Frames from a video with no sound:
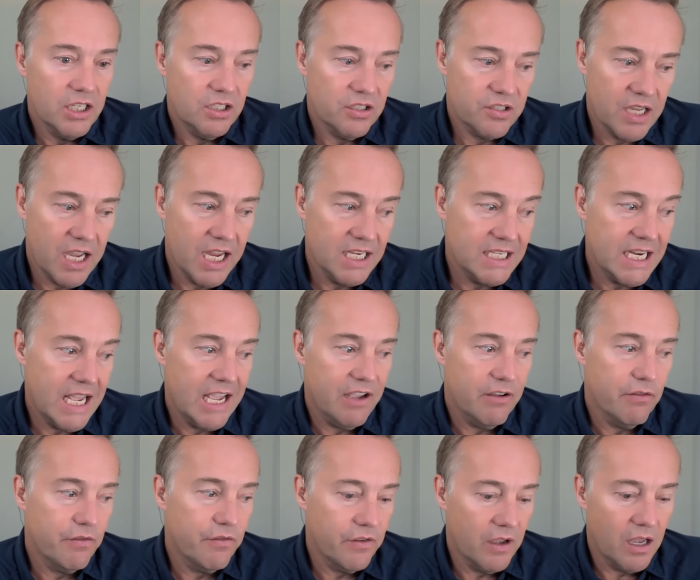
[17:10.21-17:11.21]
And you say, hey,
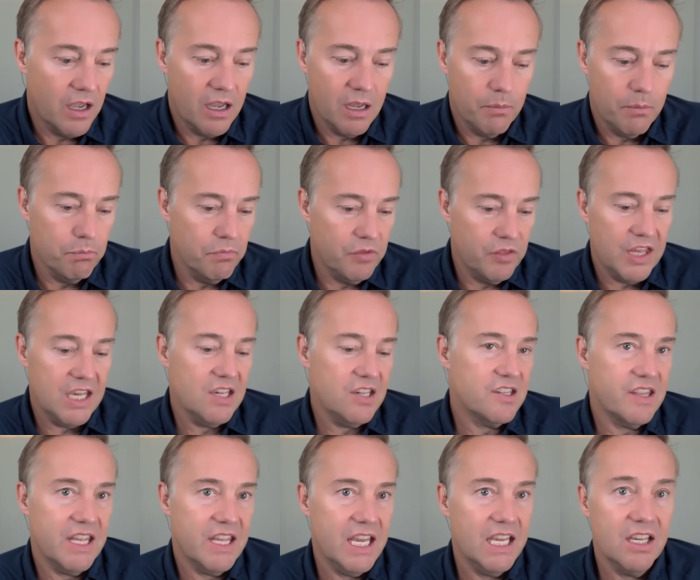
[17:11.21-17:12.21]
Dave, um,
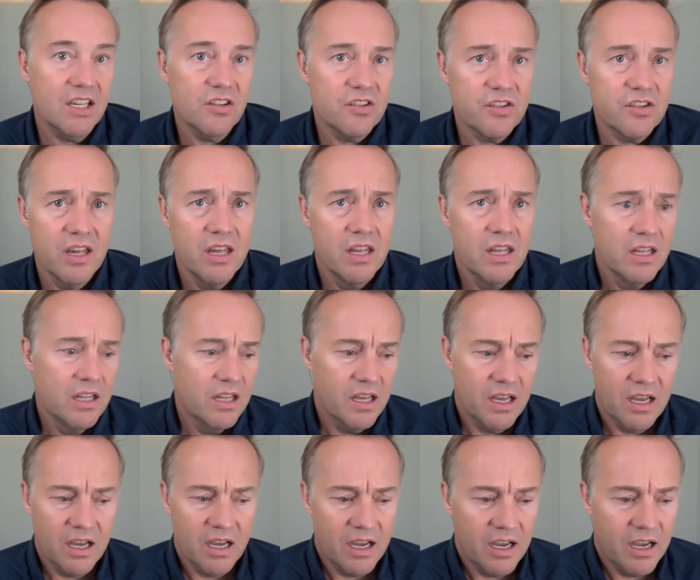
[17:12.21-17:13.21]
these things
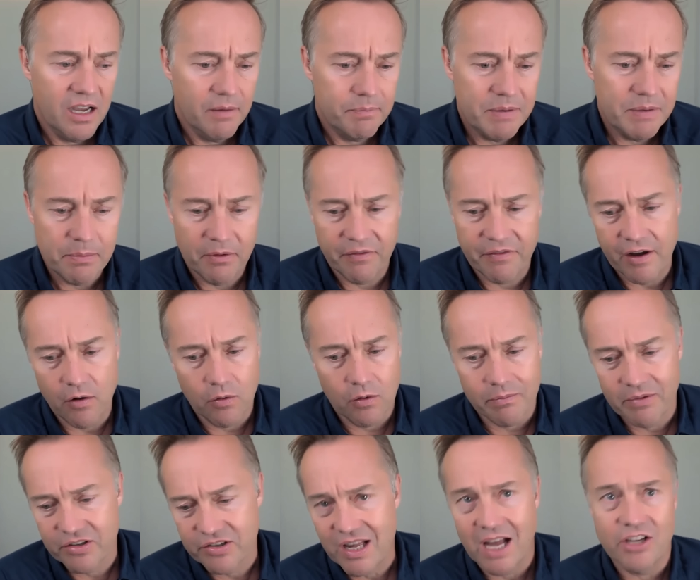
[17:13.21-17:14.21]
uh, people felt
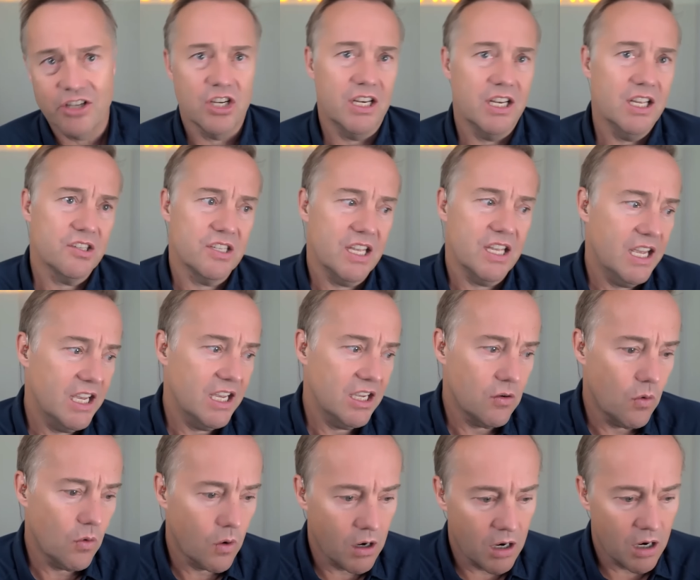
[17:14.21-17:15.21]
were
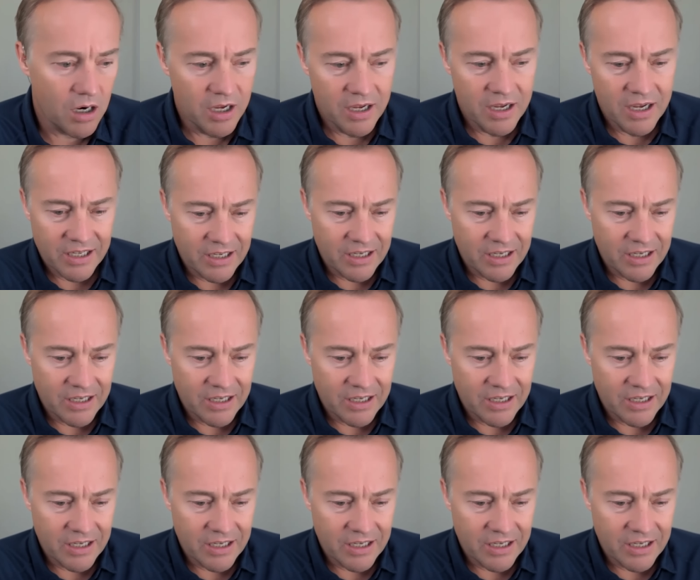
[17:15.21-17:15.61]
misogynistic, or,